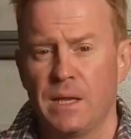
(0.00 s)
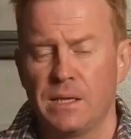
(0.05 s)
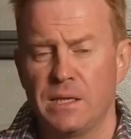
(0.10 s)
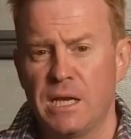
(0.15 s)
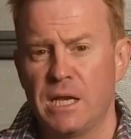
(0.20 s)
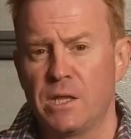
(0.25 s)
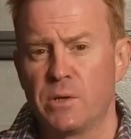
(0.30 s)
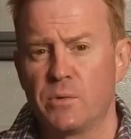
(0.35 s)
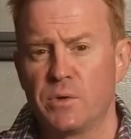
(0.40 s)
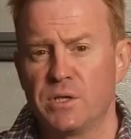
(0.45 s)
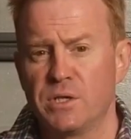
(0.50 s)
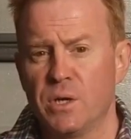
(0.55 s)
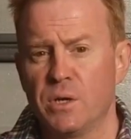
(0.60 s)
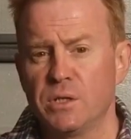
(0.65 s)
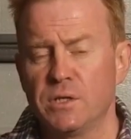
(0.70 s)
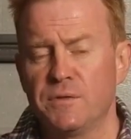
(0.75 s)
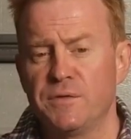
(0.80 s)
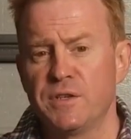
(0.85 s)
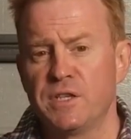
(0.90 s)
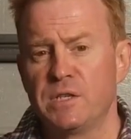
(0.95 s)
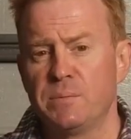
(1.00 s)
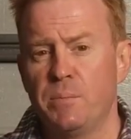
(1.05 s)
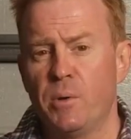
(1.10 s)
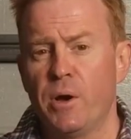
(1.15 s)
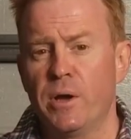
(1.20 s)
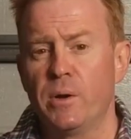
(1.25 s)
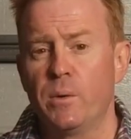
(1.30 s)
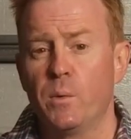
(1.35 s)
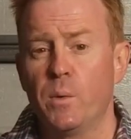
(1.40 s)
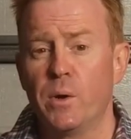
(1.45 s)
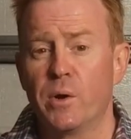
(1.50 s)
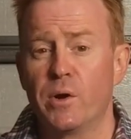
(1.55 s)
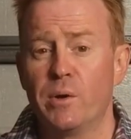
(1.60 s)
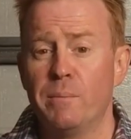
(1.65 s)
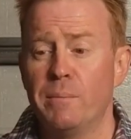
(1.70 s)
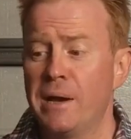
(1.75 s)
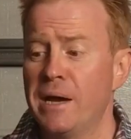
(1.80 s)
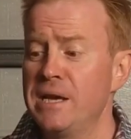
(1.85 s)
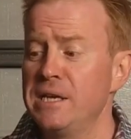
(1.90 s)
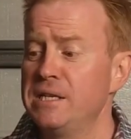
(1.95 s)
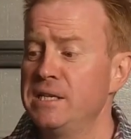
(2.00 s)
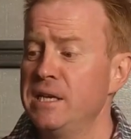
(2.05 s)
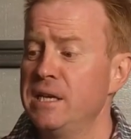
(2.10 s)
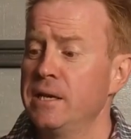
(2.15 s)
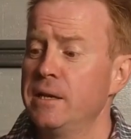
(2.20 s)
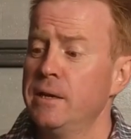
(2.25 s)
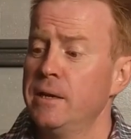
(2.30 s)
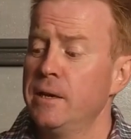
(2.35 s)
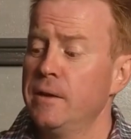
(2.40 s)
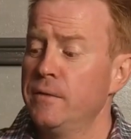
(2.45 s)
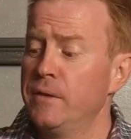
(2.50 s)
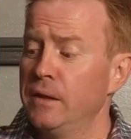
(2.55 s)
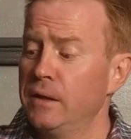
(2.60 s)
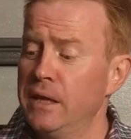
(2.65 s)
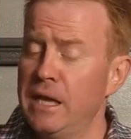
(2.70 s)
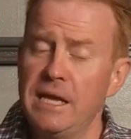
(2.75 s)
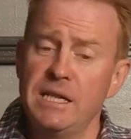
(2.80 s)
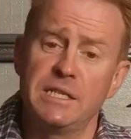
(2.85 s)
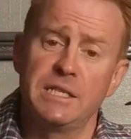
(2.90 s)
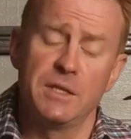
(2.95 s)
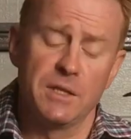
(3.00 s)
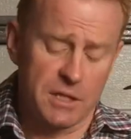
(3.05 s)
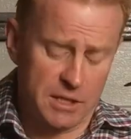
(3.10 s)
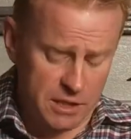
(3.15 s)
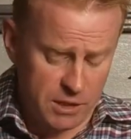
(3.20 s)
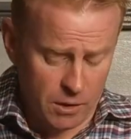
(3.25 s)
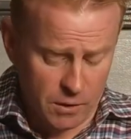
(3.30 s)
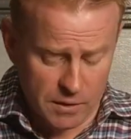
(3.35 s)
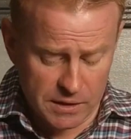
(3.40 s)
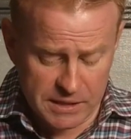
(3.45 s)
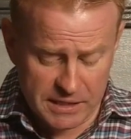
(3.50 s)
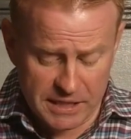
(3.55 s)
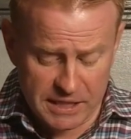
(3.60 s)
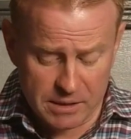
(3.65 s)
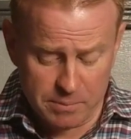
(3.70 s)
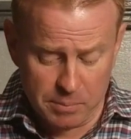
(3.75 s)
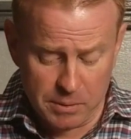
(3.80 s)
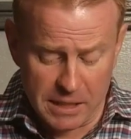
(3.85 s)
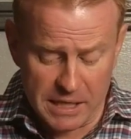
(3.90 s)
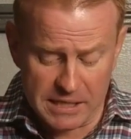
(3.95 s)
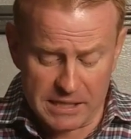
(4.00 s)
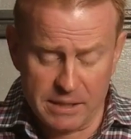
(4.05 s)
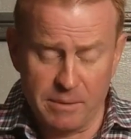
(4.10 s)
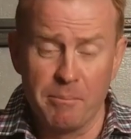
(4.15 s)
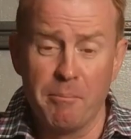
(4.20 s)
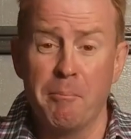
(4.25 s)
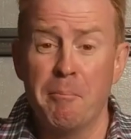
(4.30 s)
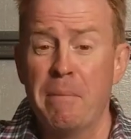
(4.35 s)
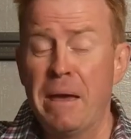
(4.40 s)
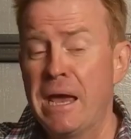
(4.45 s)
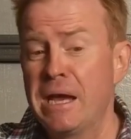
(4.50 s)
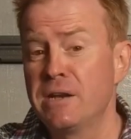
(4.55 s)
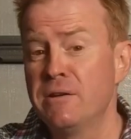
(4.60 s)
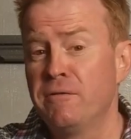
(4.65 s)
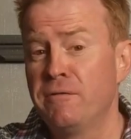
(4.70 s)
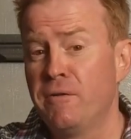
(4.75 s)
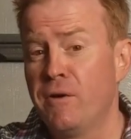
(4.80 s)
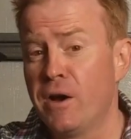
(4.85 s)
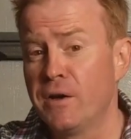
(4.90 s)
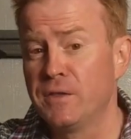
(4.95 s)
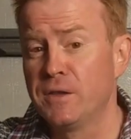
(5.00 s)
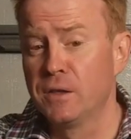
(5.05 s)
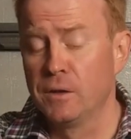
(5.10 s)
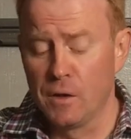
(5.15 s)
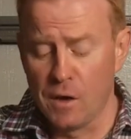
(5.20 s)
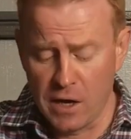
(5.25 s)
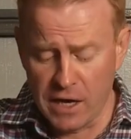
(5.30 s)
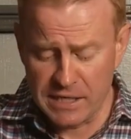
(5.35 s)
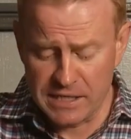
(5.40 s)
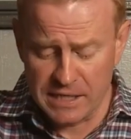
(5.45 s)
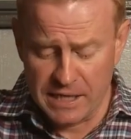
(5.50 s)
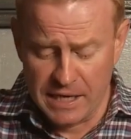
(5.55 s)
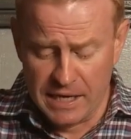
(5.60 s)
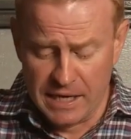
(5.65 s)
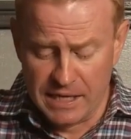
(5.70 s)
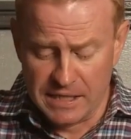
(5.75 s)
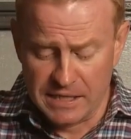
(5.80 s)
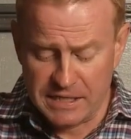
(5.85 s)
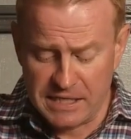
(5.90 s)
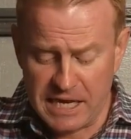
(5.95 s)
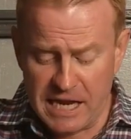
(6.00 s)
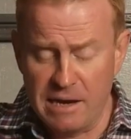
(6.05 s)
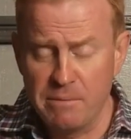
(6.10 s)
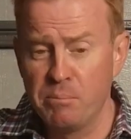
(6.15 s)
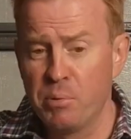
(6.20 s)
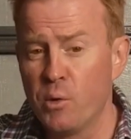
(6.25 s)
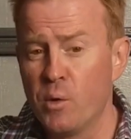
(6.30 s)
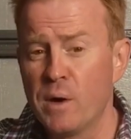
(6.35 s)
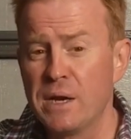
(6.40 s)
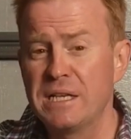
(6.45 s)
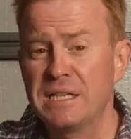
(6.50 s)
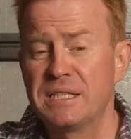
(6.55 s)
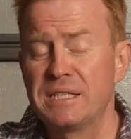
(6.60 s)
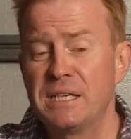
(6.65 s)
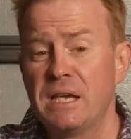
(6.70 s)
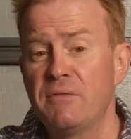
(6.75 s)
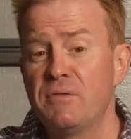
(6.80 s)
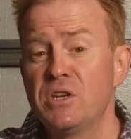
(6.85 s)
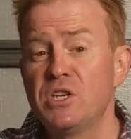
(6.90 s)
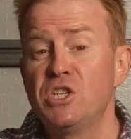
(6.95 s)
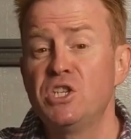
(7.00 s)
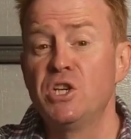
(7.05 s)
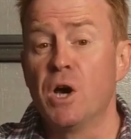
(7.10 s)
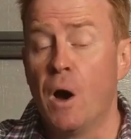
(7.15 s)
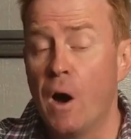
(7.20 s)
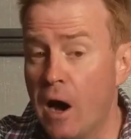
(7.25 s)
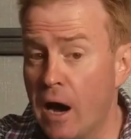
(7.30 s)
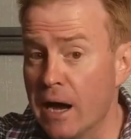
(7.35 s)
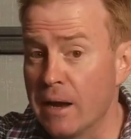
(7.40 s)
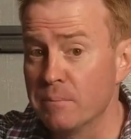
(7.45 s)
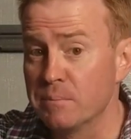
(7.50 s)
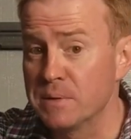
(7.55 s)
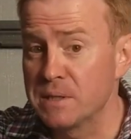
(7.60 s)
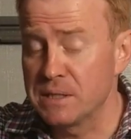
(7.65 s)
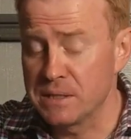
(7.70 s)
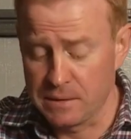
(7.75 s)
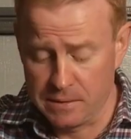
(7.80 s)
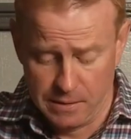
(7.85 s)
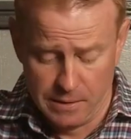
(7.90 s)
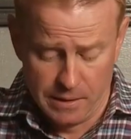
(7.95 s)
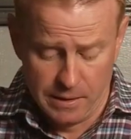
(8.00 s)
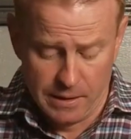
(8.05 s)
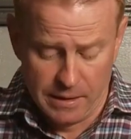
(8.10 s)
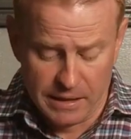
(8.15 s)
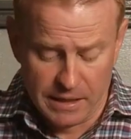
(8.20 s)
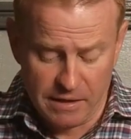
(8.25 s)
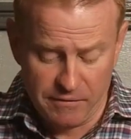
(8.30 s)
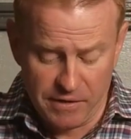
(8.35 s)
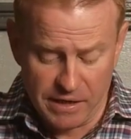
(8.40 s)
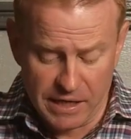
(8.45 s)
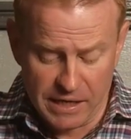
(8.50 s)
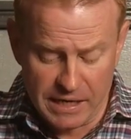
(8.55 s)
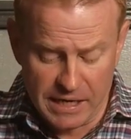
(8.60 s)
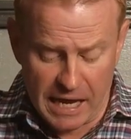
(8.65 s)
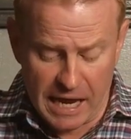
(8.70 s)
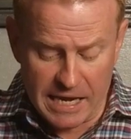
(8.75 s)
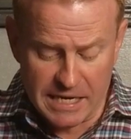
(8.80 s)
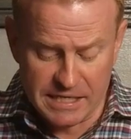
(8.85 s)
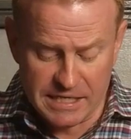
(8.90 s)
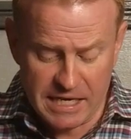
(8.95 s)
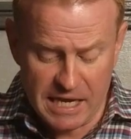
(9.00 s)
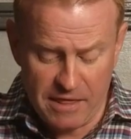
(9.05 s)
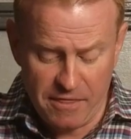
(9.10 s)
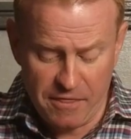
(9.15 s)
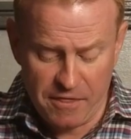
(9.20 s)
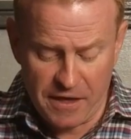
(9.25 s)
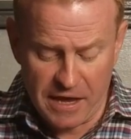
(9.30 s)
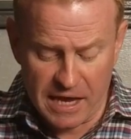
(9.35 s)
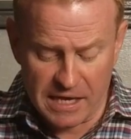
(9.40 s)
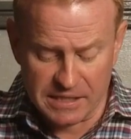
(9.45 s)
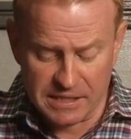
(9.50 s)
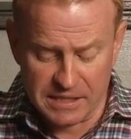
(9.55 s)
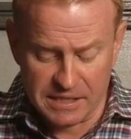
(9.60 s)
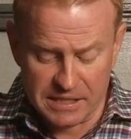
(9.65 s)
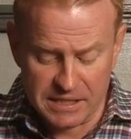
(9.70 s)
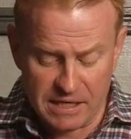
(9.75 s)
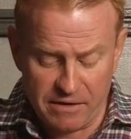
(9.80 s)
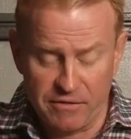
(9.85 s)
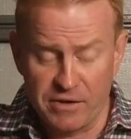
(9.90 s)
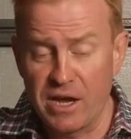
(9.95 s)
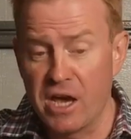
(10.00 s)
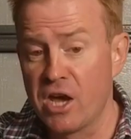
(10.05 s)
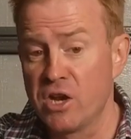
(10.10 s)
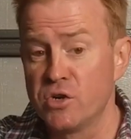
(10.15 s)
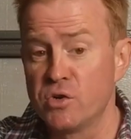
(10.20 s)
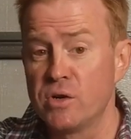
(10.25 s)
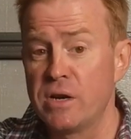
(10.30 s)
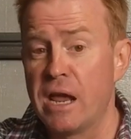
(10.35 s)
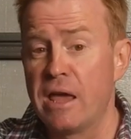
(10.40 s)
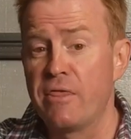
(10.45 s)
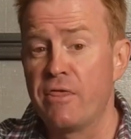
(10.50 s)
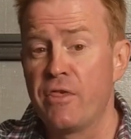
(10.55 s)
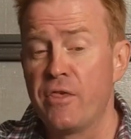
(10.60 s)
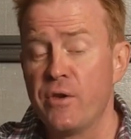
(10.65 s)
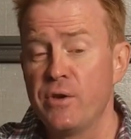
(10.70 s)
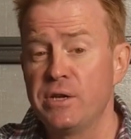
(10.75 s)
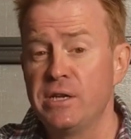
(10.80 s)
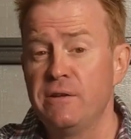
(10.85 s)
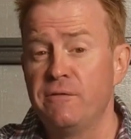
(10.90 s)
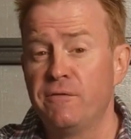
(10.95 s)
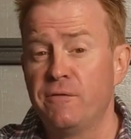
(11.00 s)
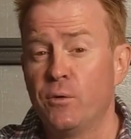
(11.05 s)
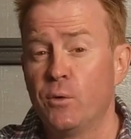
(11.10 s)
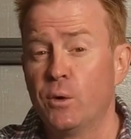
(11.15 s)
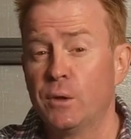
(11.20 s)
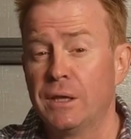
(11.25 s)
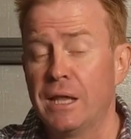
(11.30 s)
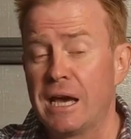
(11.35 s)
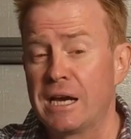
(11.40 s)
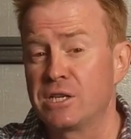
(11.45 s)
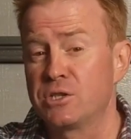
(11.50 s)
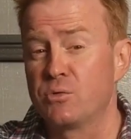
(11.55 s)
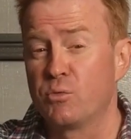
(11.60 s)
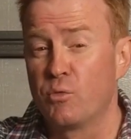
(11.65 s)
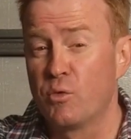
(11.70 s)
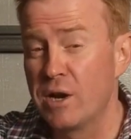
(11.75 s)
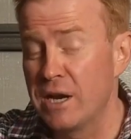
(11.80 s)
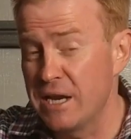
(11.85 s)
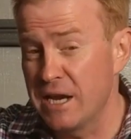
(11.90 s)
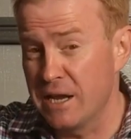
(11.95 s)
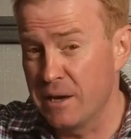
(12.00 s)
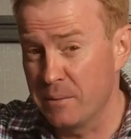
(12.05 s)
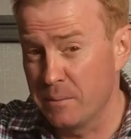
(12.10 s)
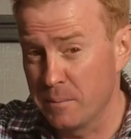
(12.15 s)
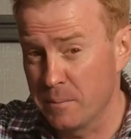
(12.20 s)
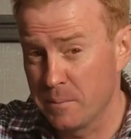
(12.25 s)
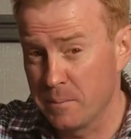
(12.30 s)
Now the results for Spot were amazing. The lens in the Sola 6 Plus magnified the light 10.7 times, giving it a 10,734 lux reading.